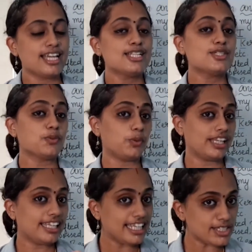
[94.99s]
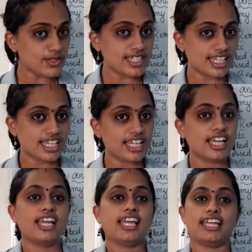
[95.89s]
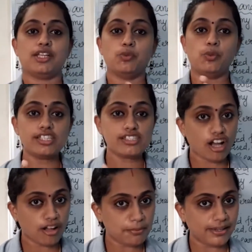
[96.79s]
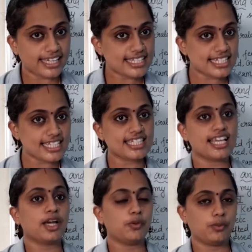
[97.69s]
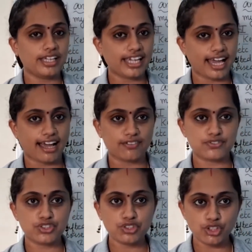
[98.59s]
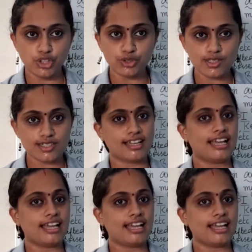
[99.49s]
So we need to see in which all places we have to use